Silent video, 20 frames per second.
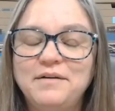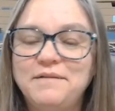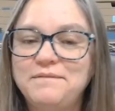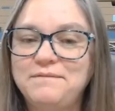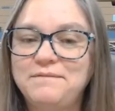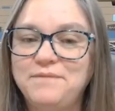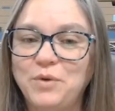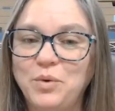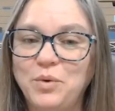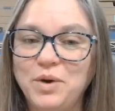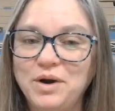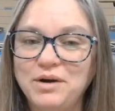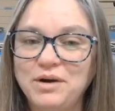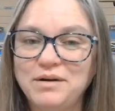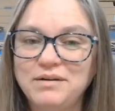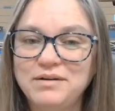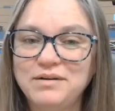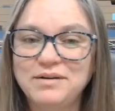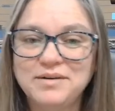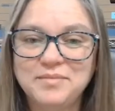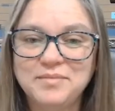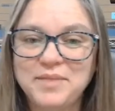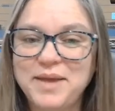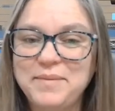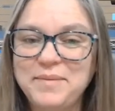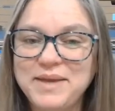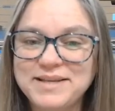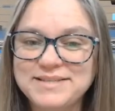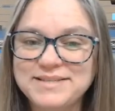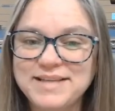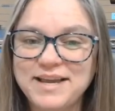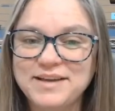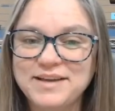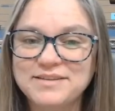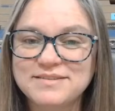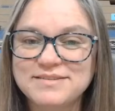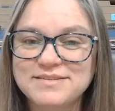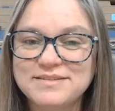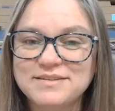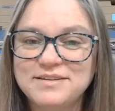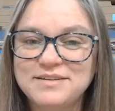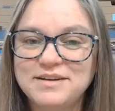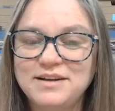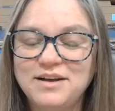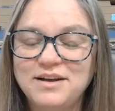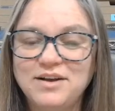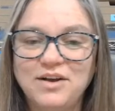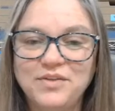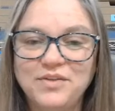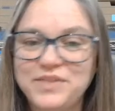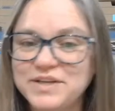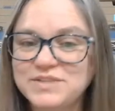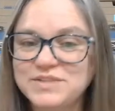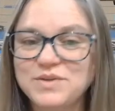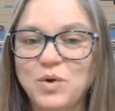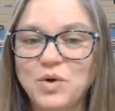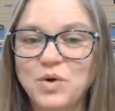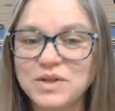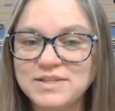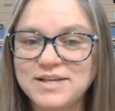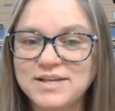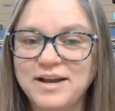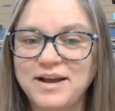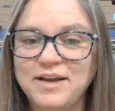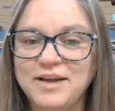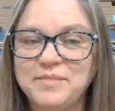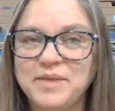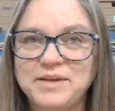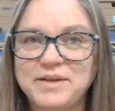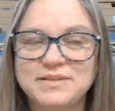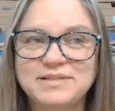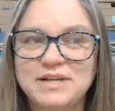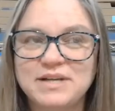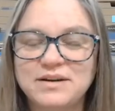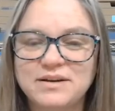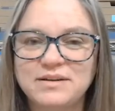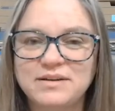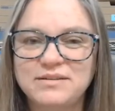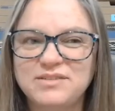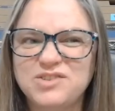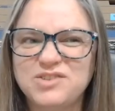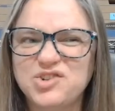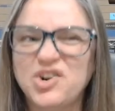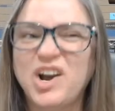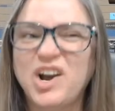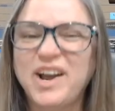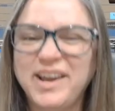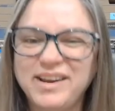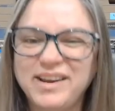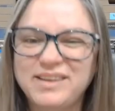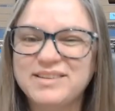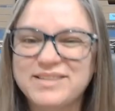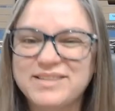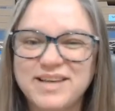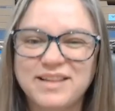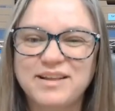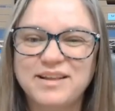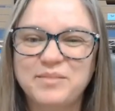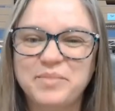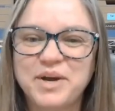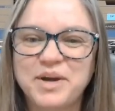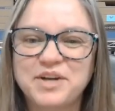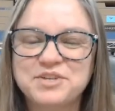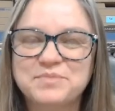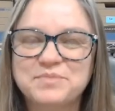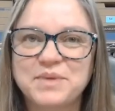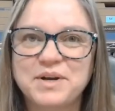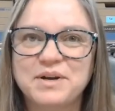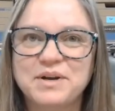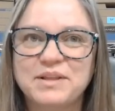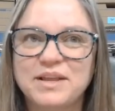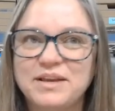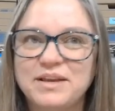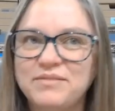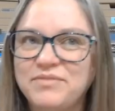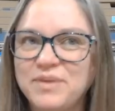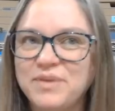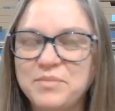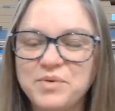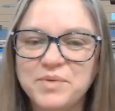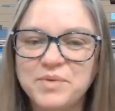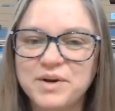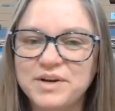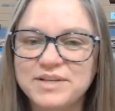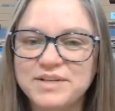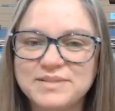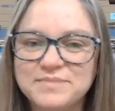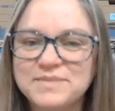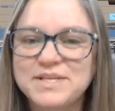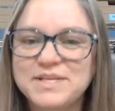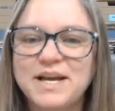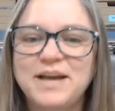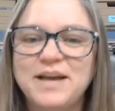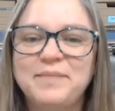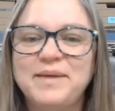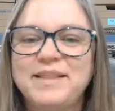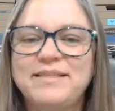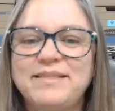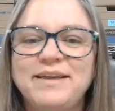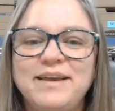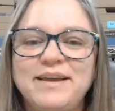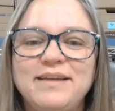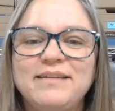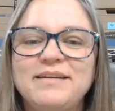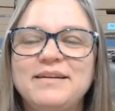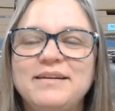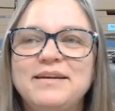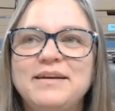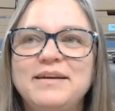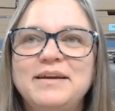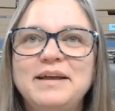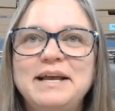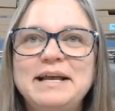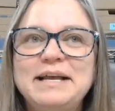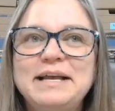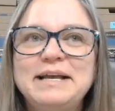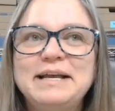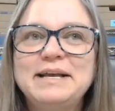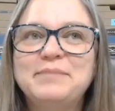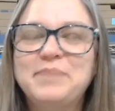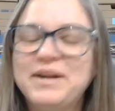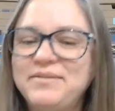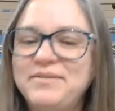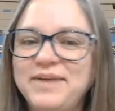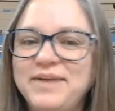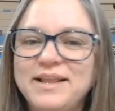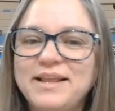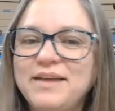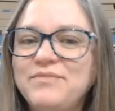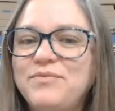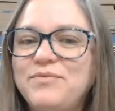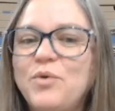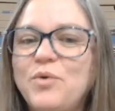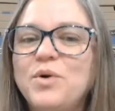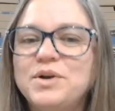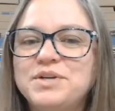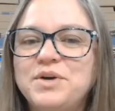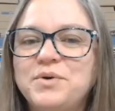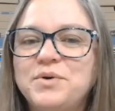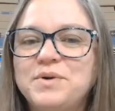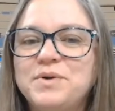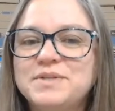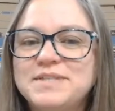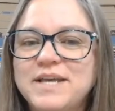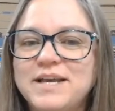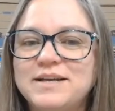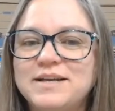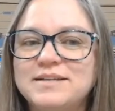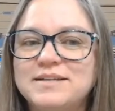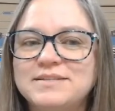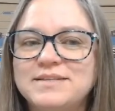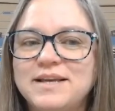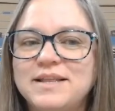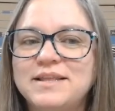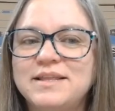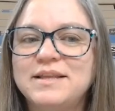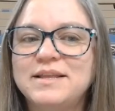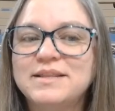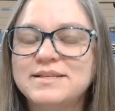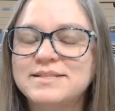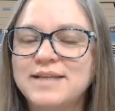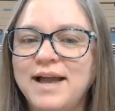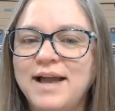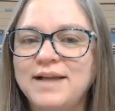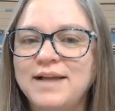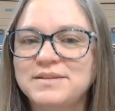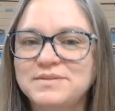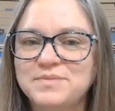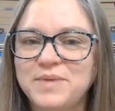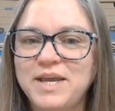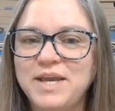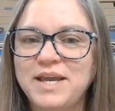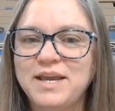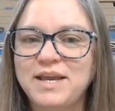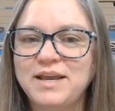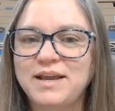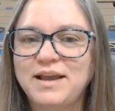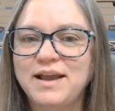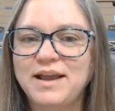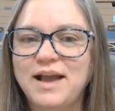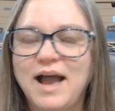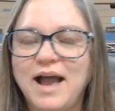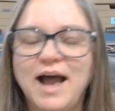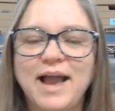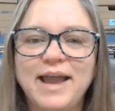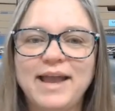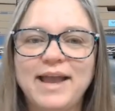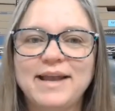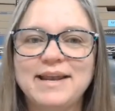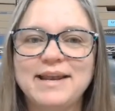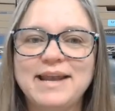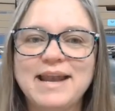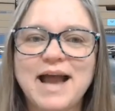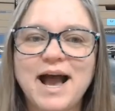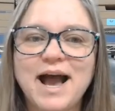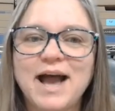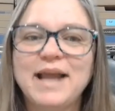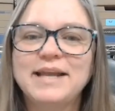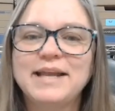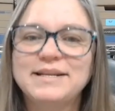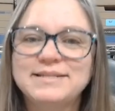4 maybe sales this whole time. I started trying to sell on Poshmark like February sometime, I think, but I've had like 4 total sales, and then this last week I had 9